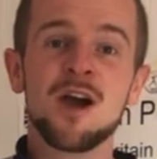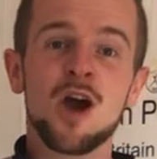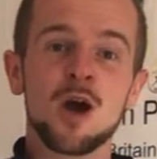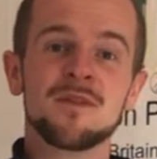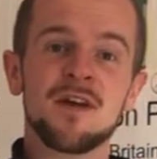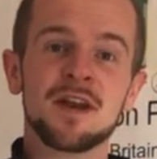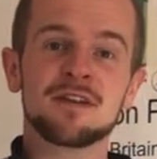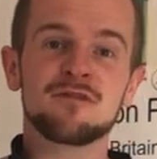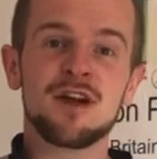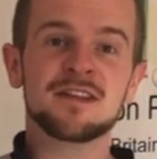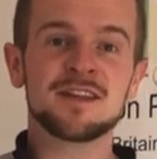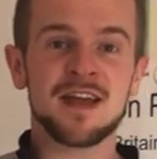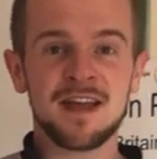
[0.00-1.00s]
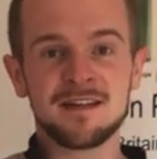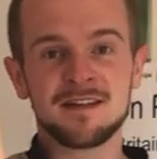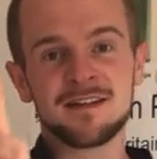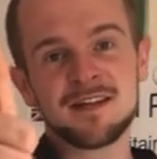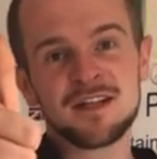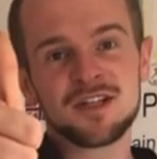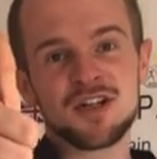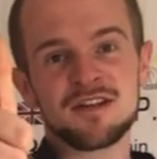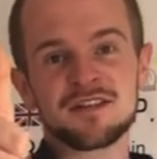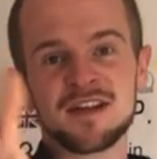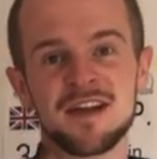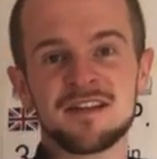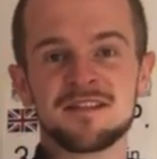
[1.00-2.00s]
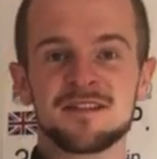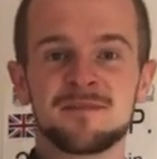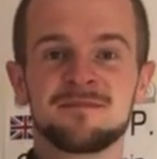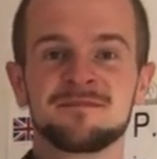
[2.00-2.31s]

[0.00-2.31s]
Hope you've had a great day. Cheers, guys.